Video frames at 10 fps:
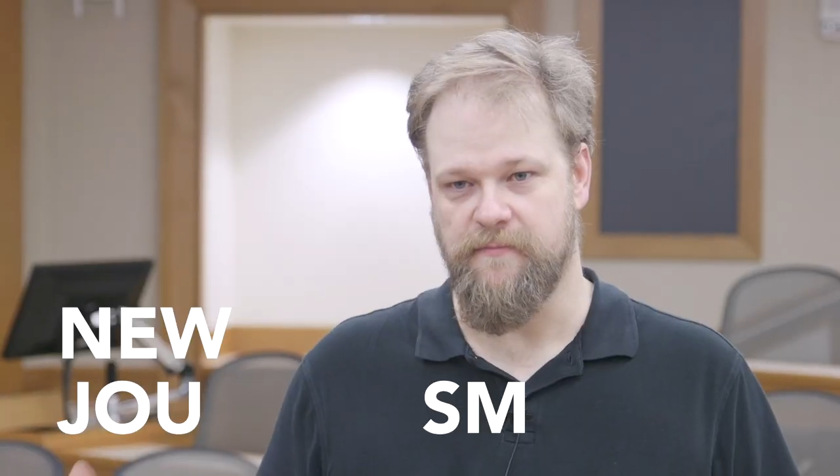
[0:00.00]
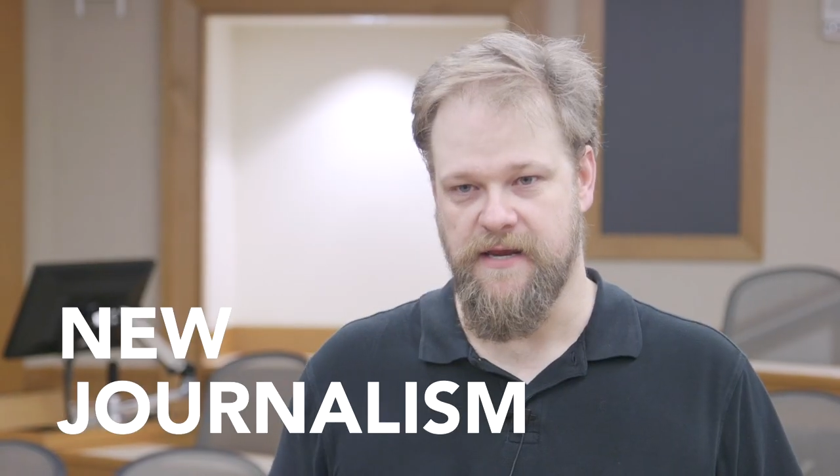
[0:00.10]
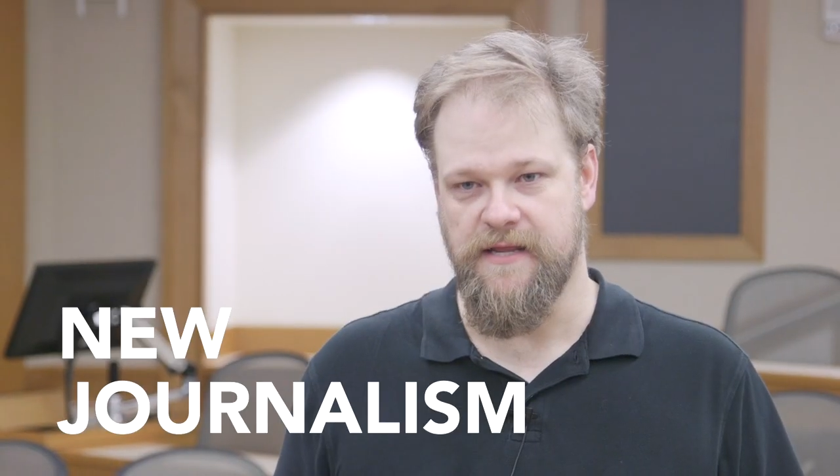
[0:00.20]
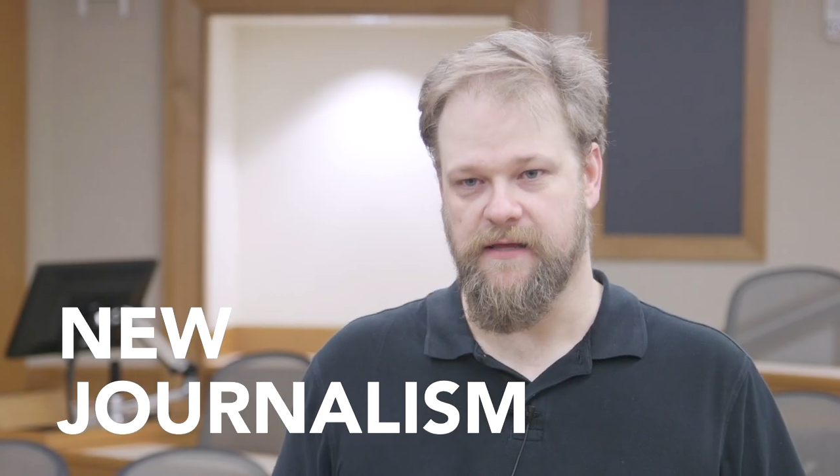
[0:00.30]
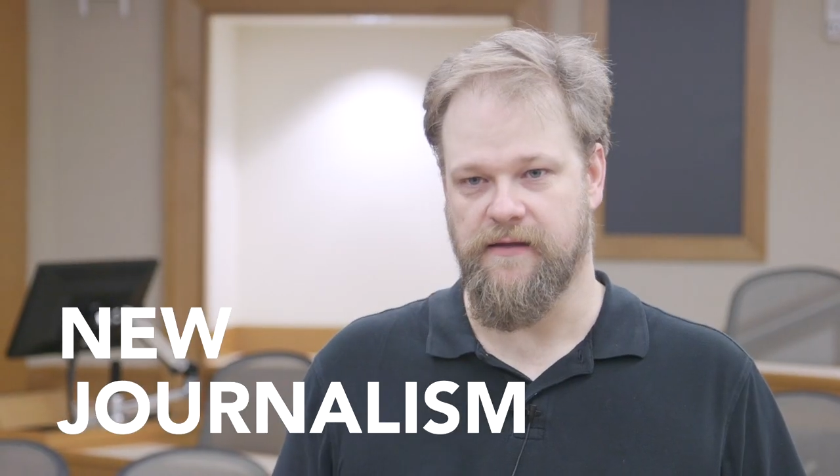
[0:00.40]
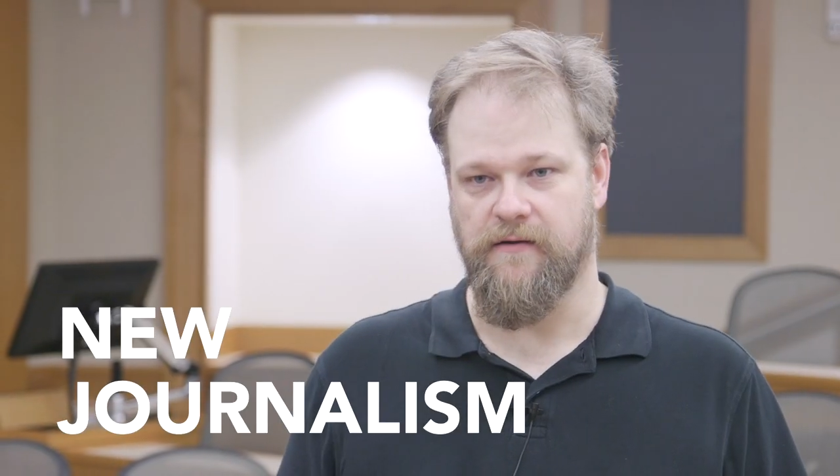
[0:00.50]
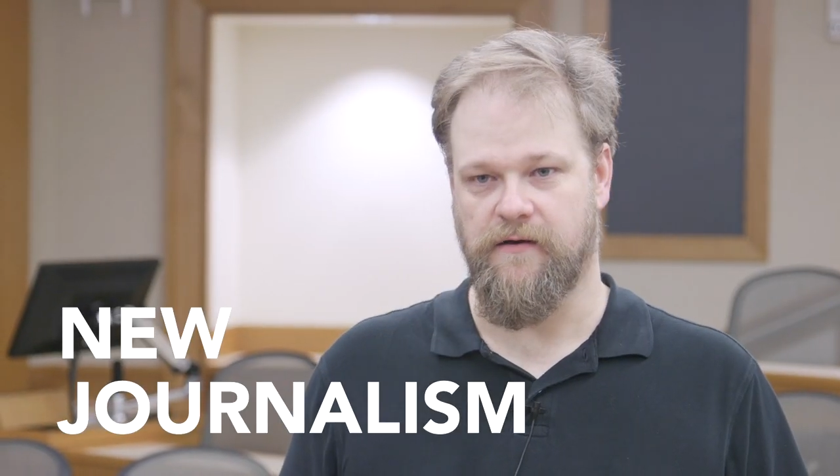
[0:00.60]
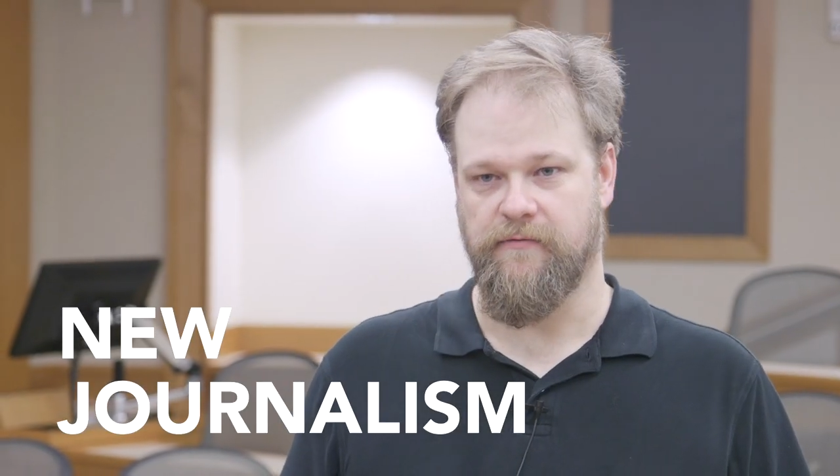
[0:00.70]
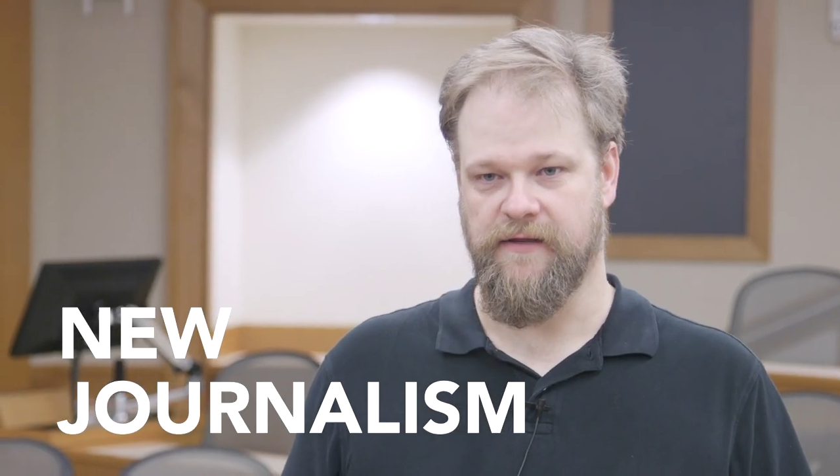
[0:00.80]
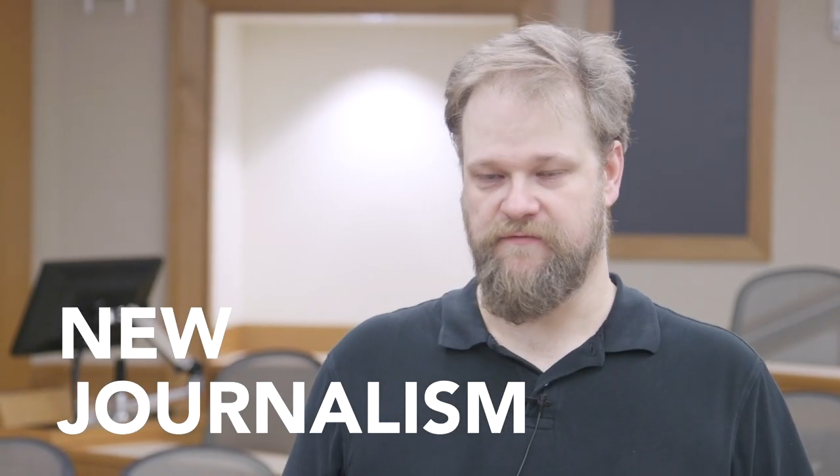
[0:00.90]
and the media
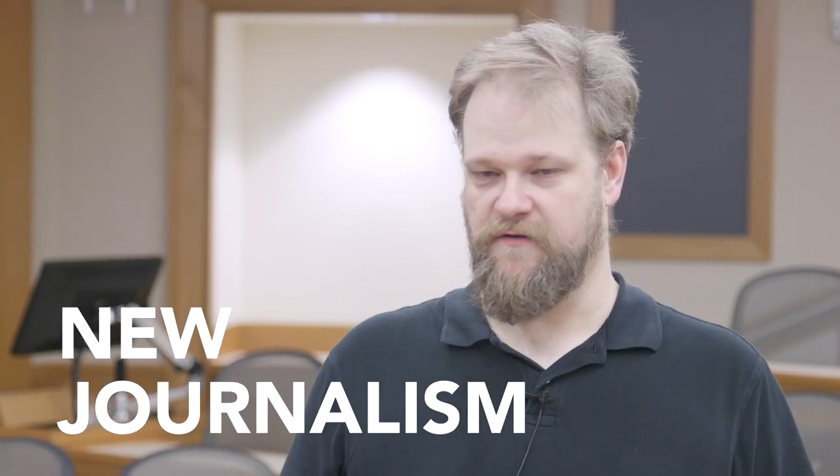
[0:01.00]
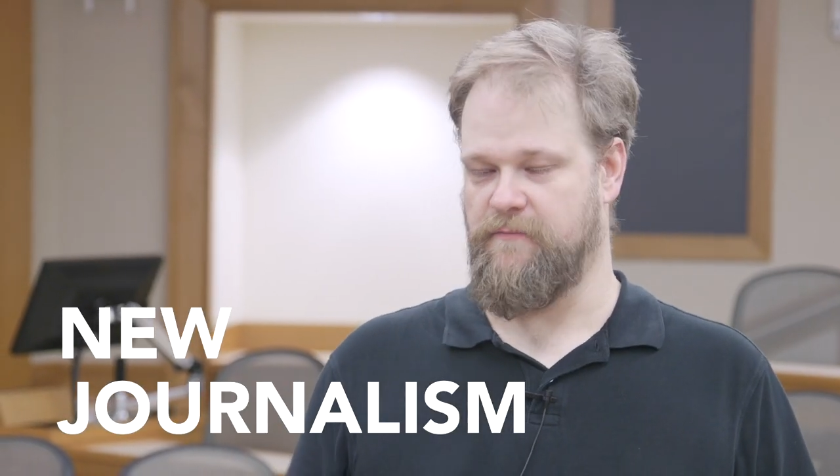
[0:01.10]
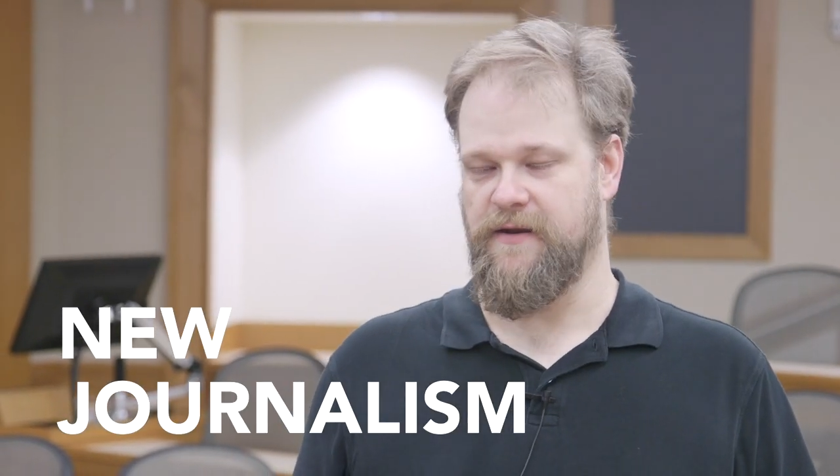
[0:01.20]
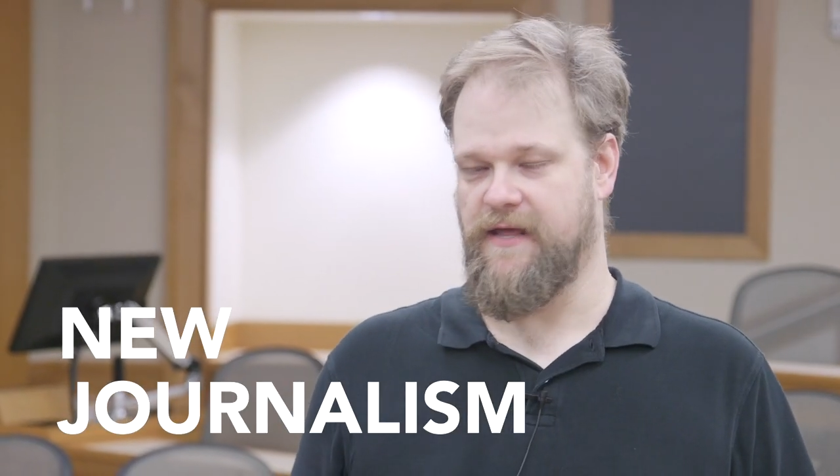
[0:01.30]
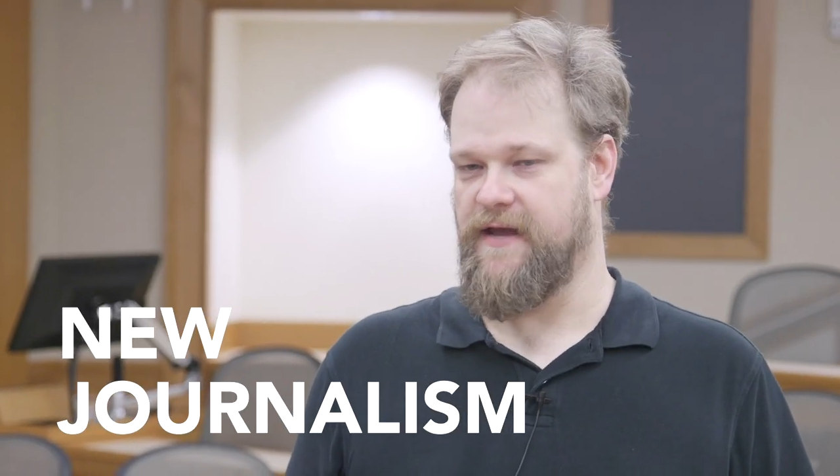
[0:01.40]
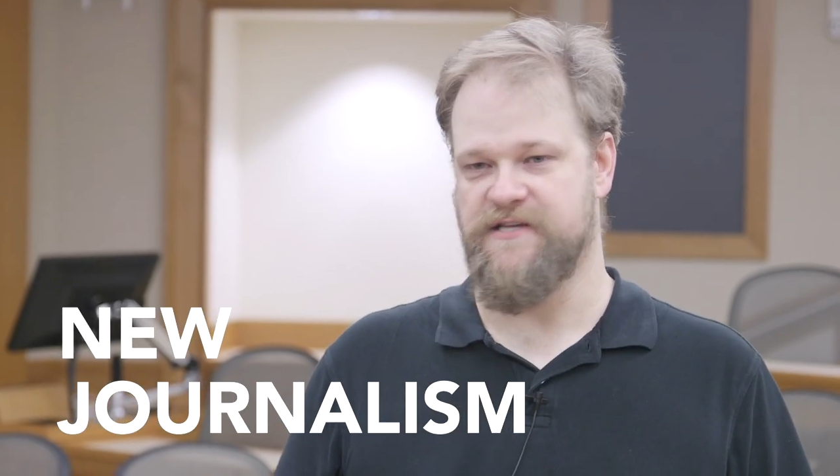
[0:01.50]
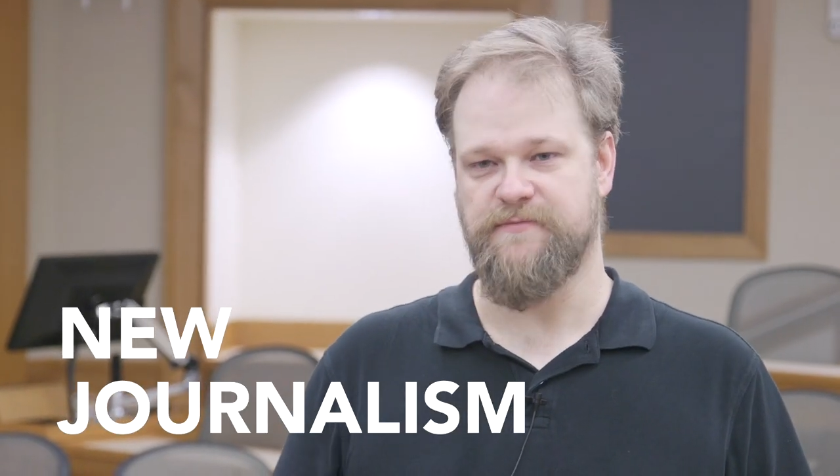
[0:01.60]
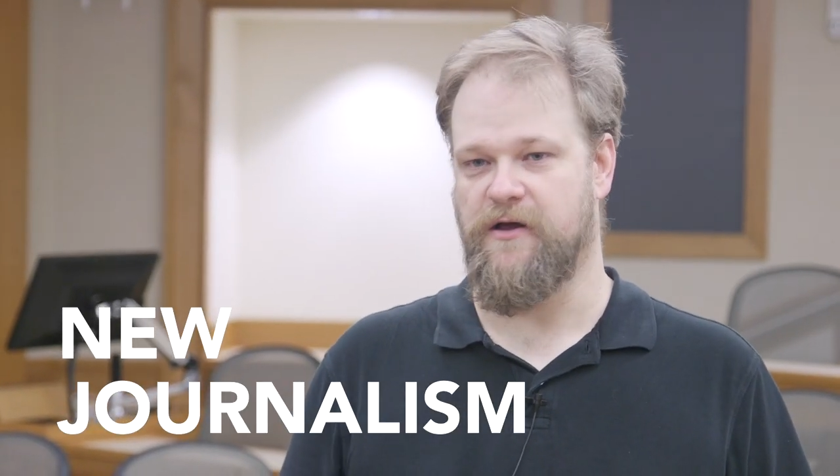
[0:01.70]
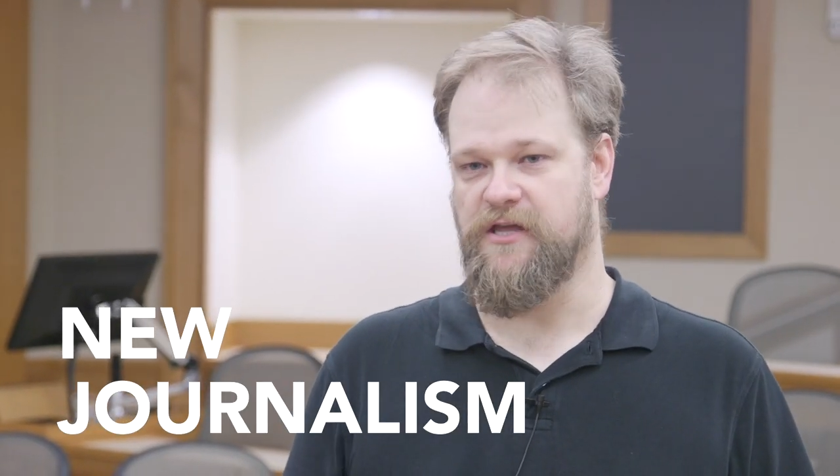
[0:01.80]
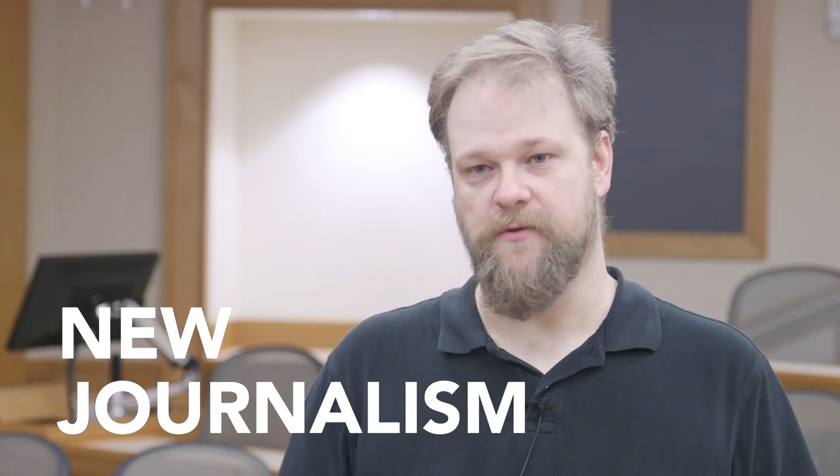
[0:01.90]
are really fundamentally ideas
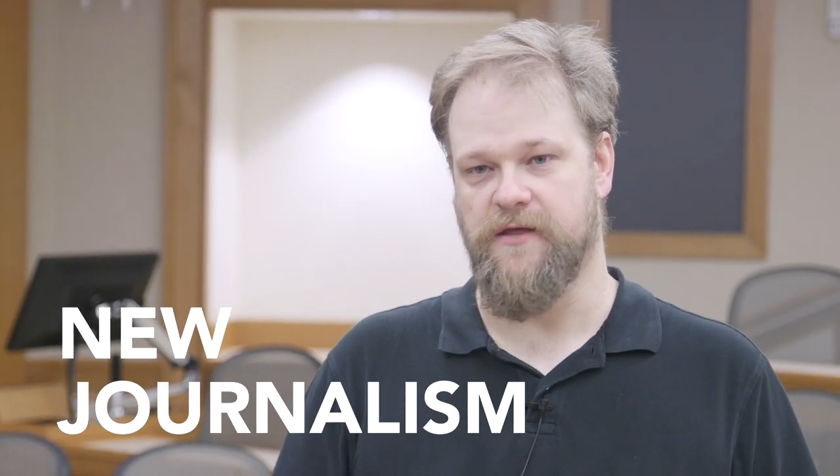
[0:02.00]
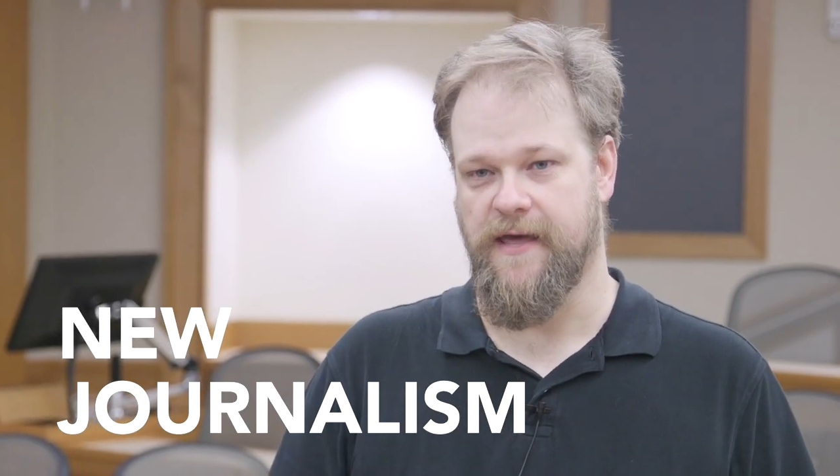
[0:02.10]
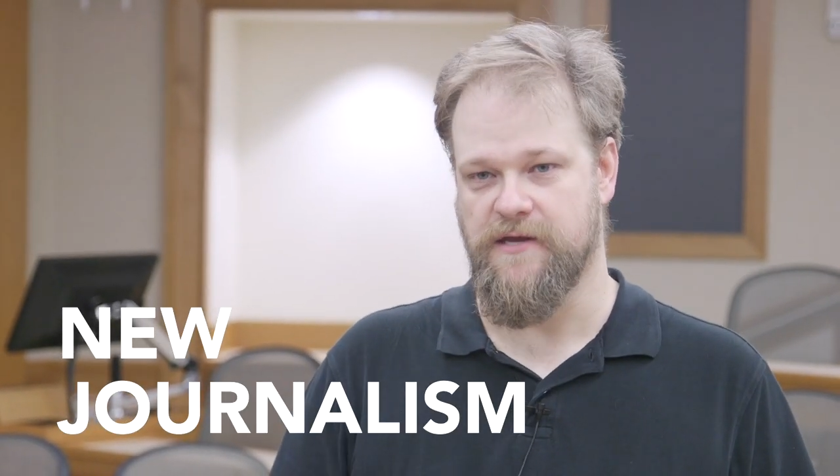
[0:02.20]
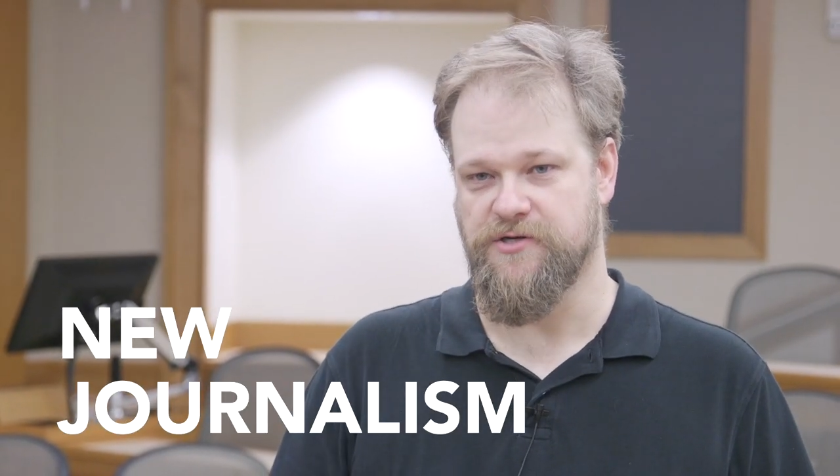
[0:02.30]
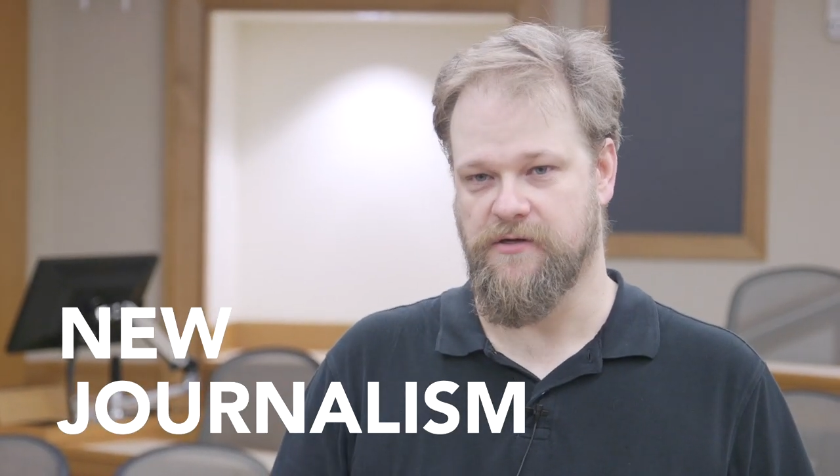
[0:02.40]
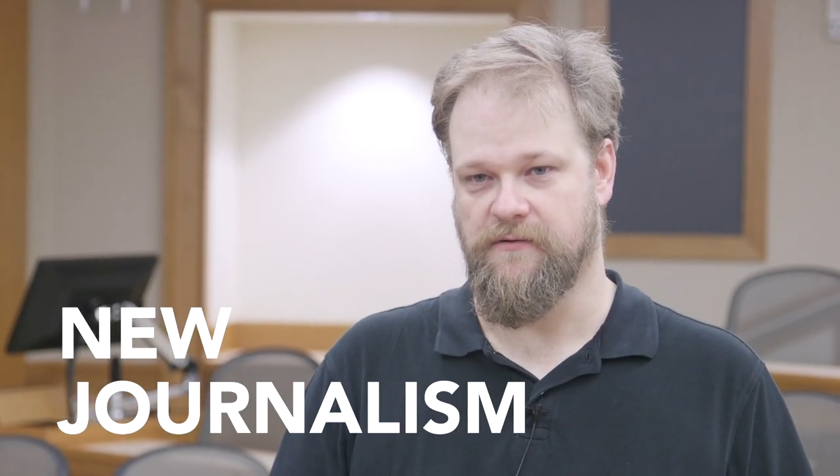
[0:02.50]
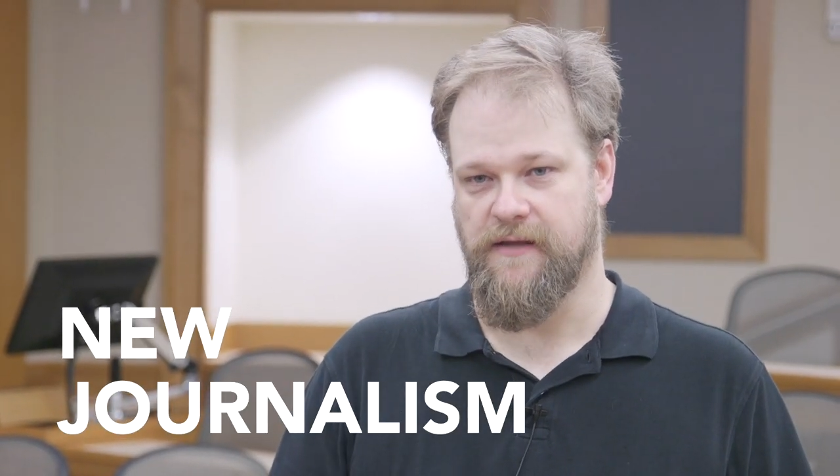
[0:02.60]
about communication,